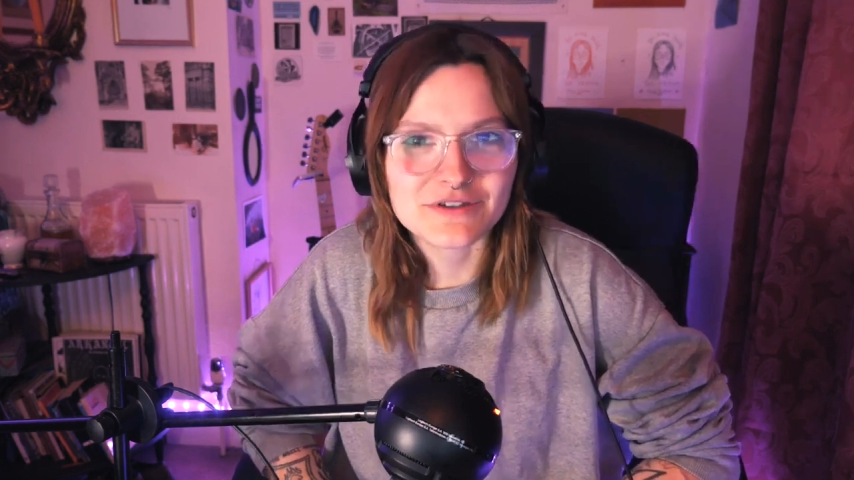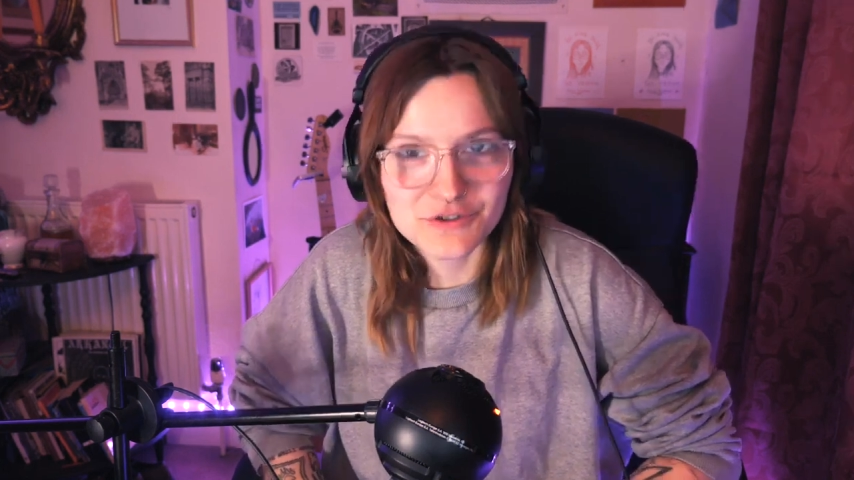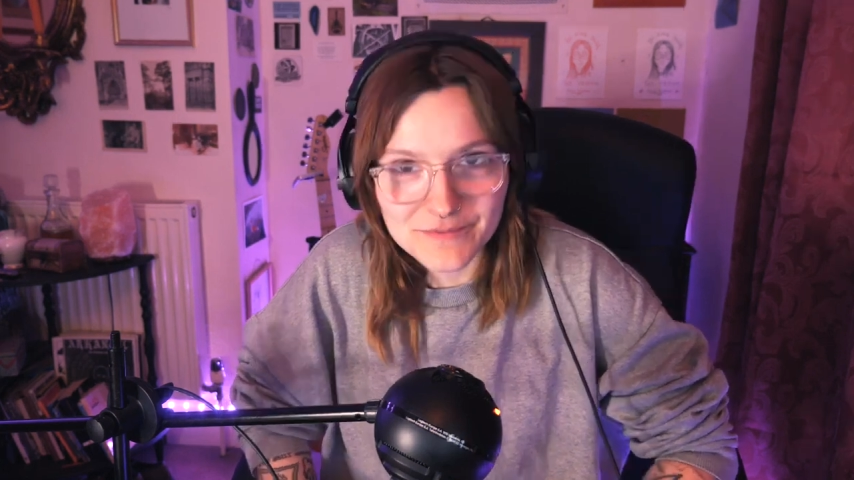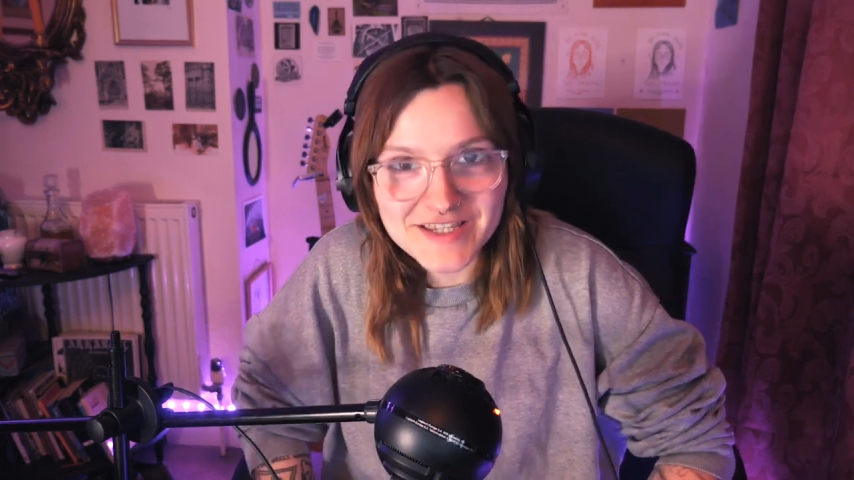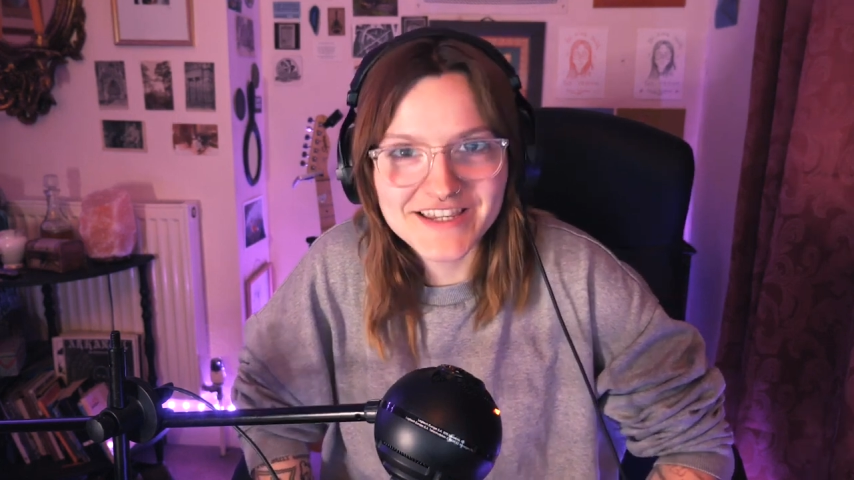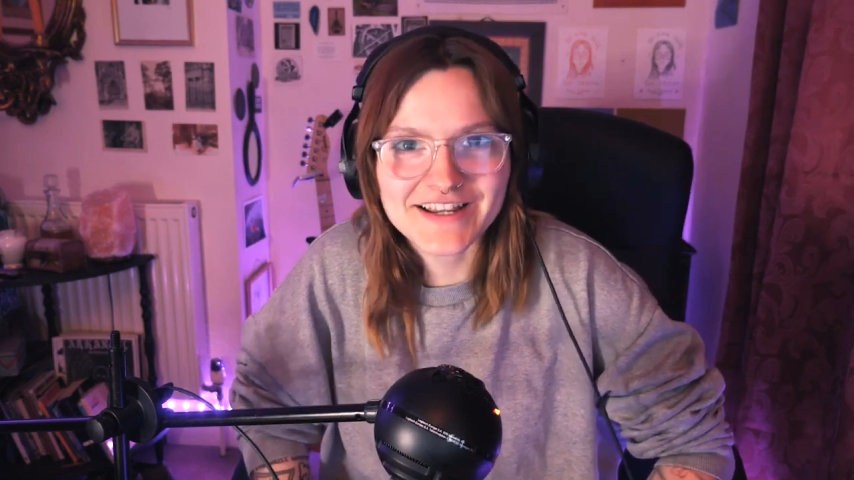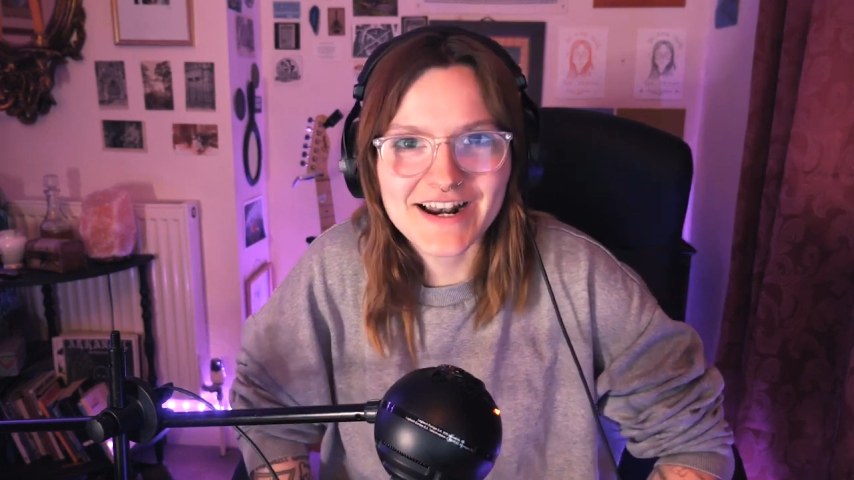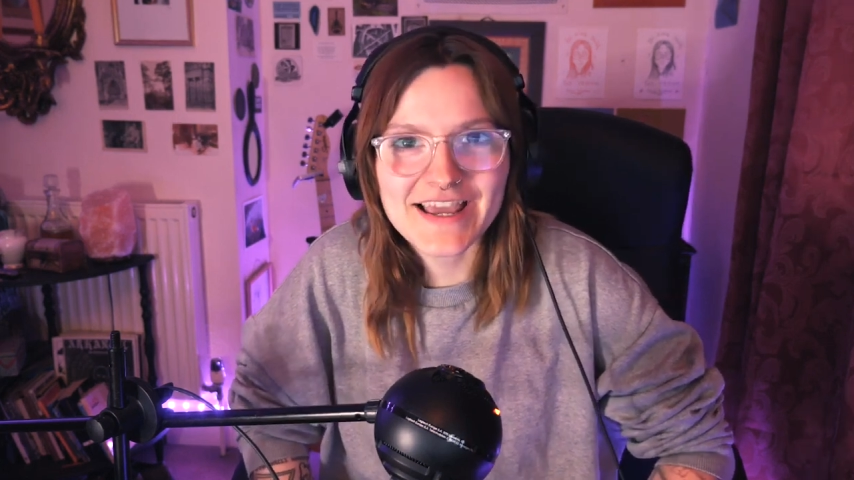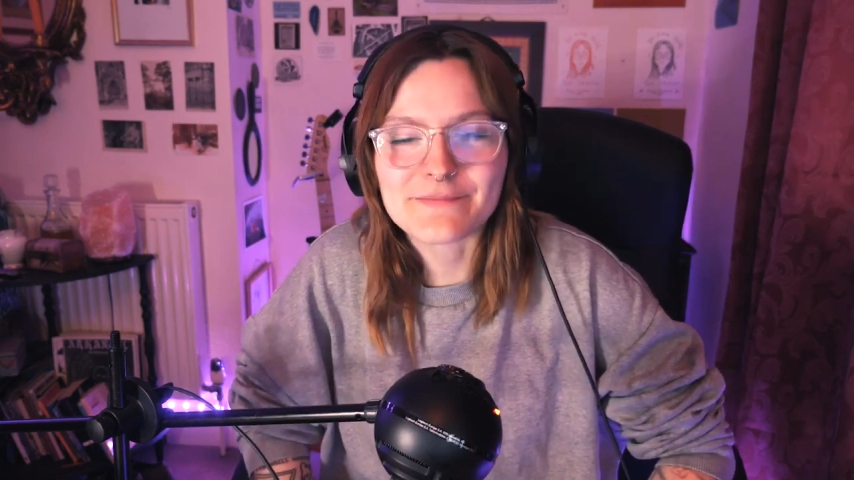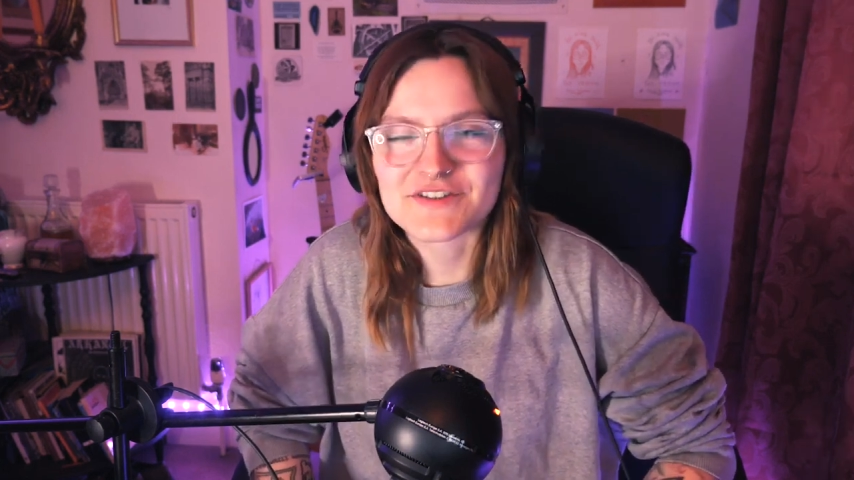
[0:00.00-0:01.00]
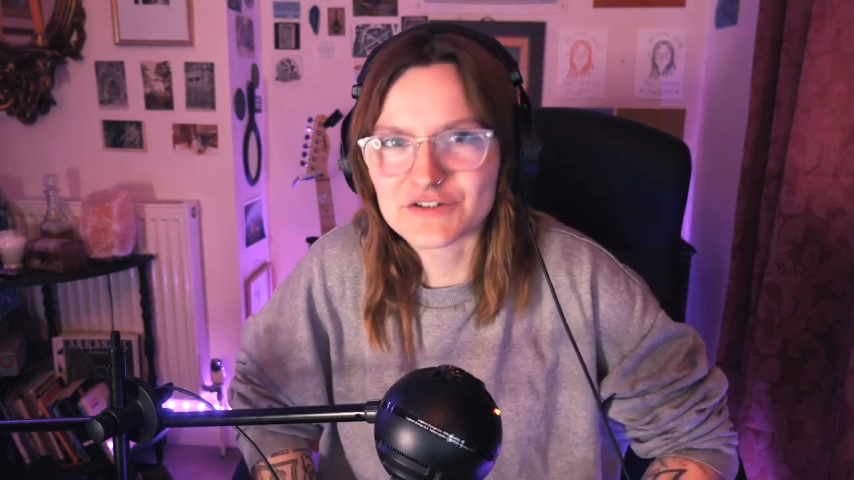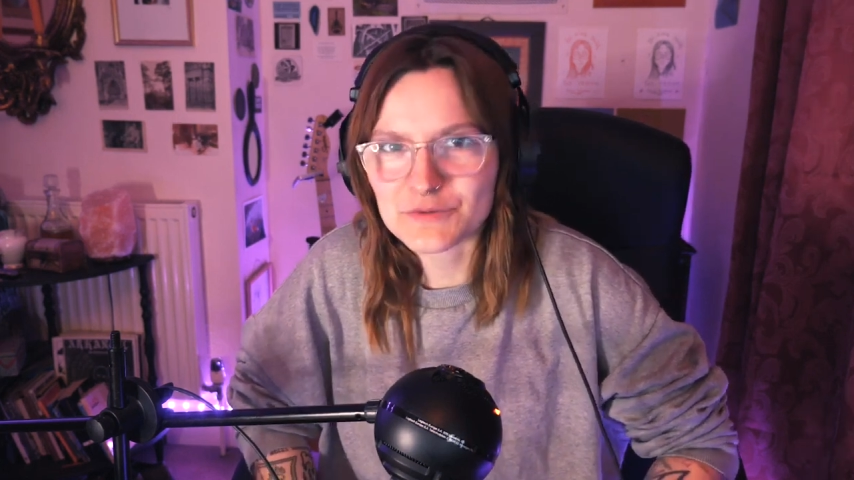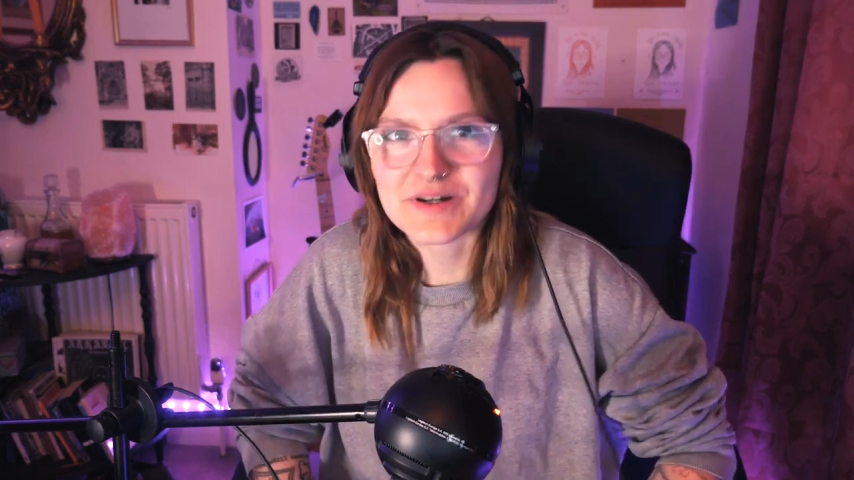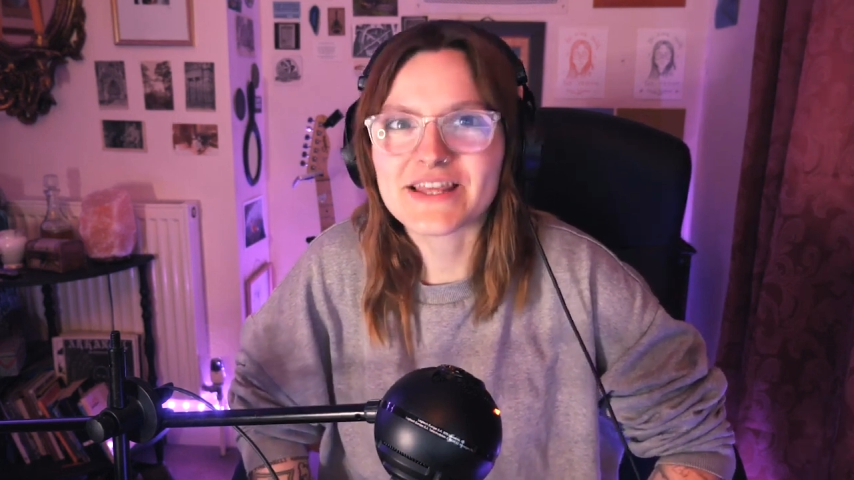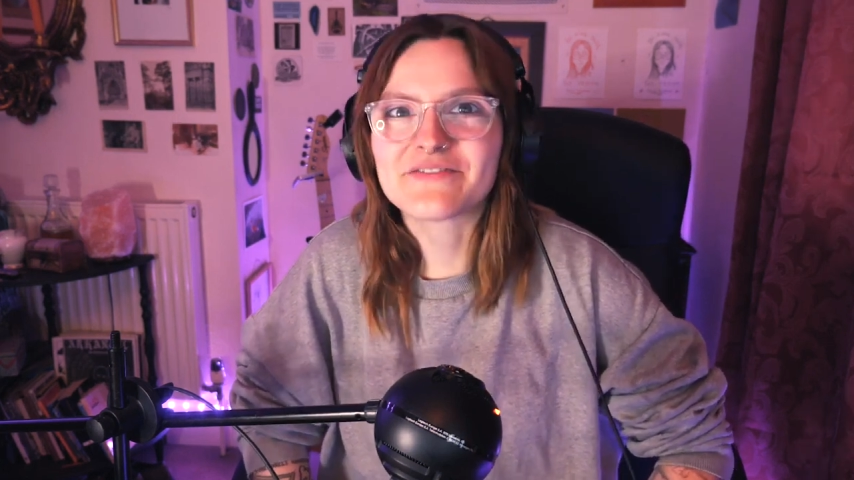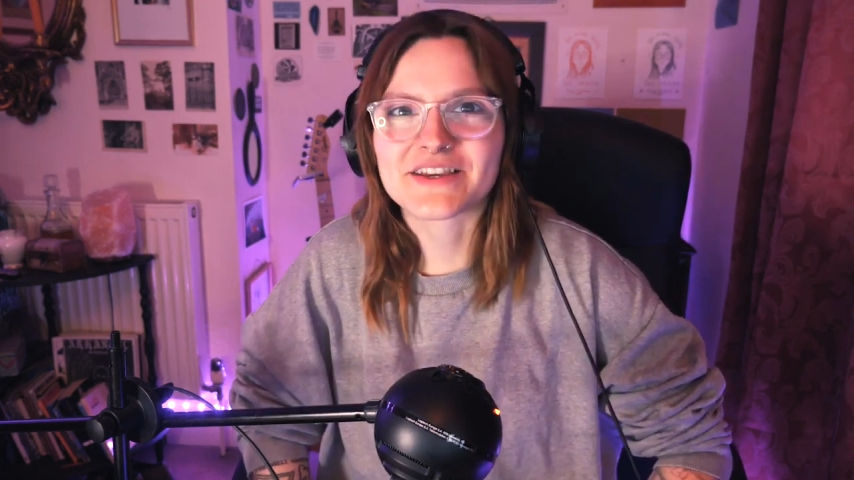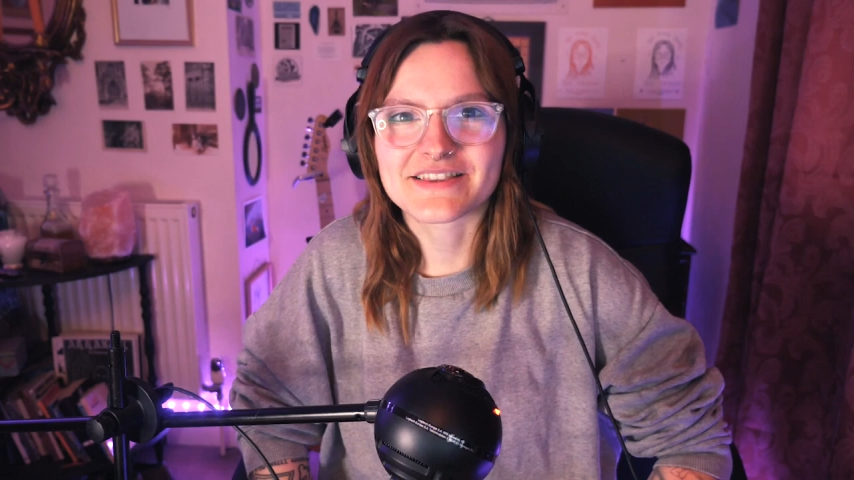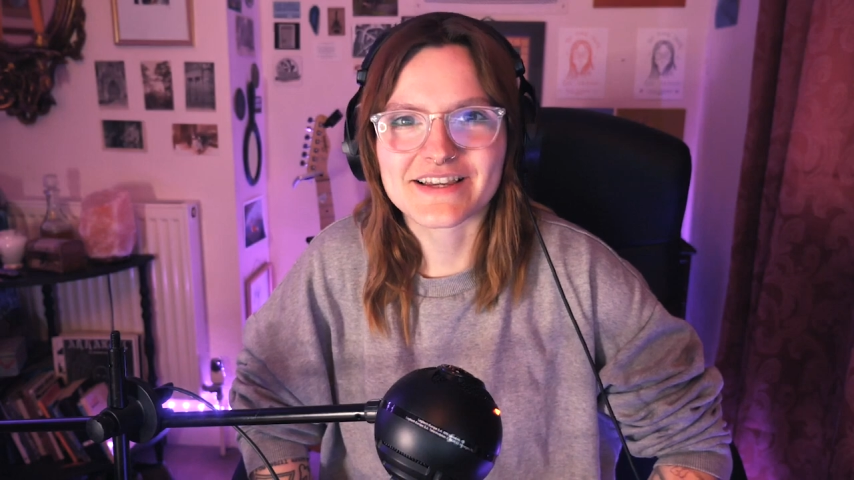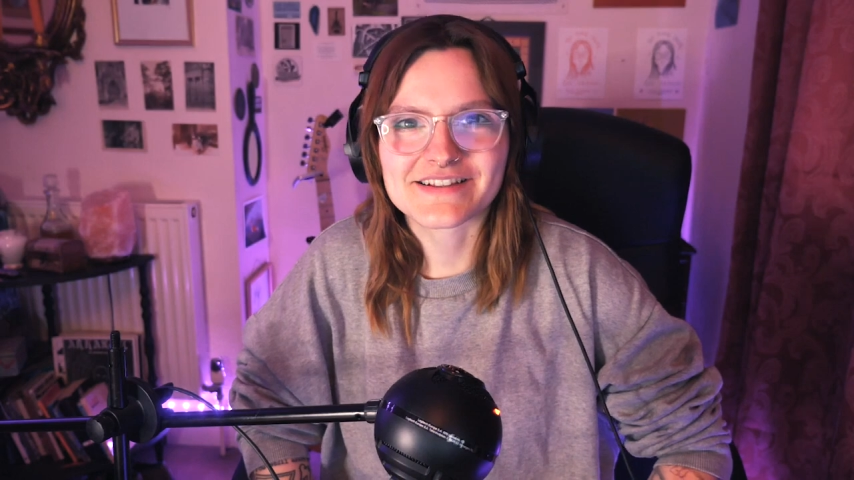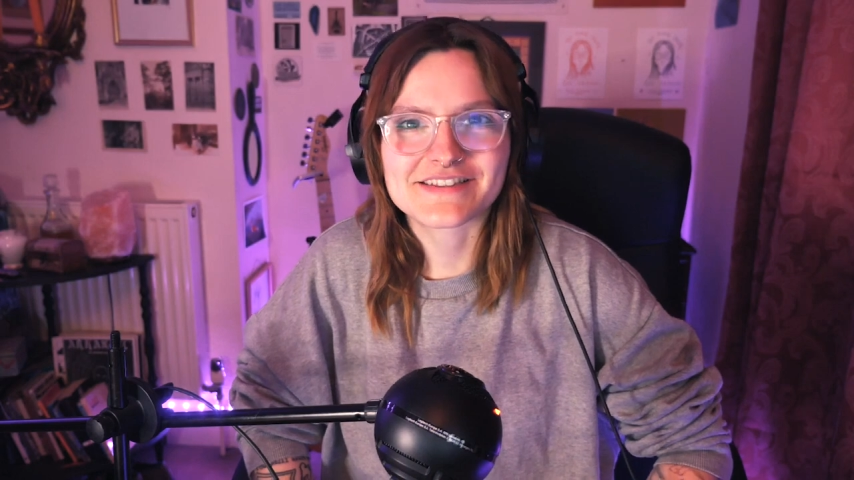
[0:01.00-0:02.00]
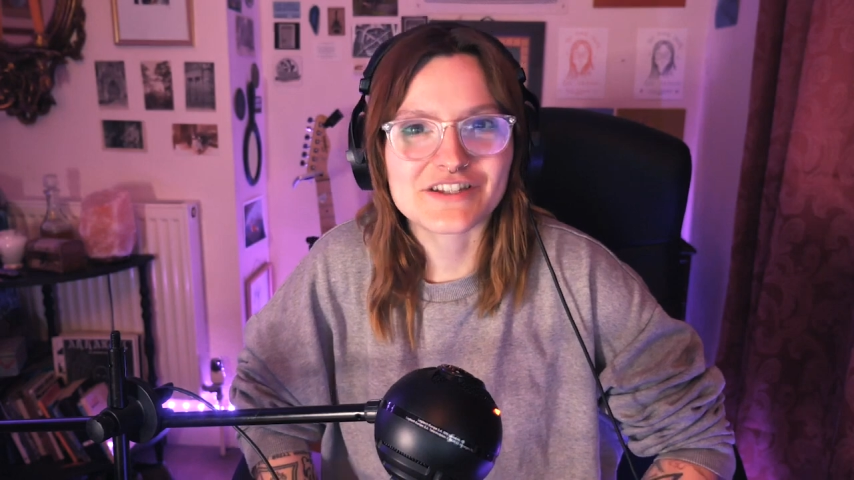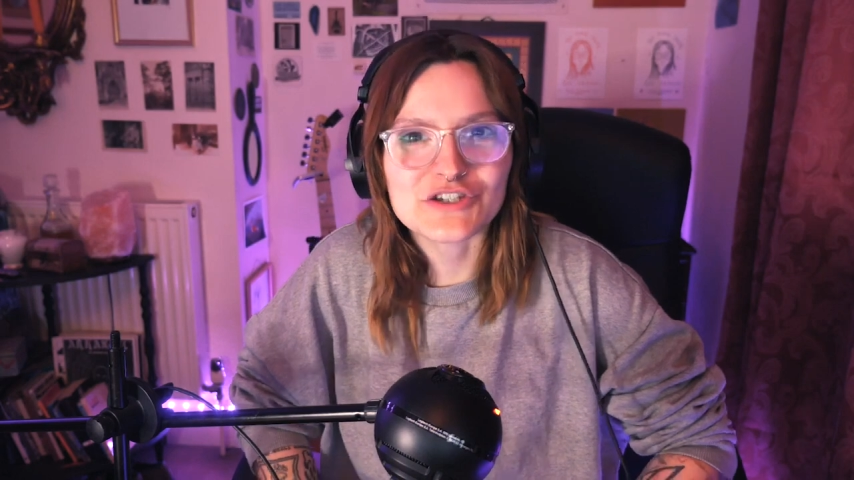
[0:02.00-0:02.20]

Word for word: that you're making claims and you're believing things that